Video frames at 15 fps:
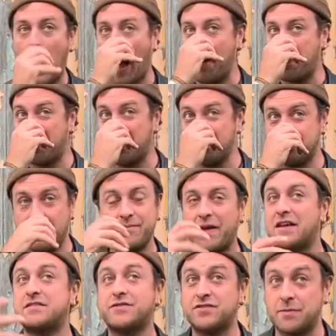because,
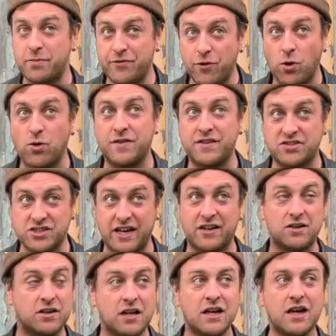as I've said before on this channel,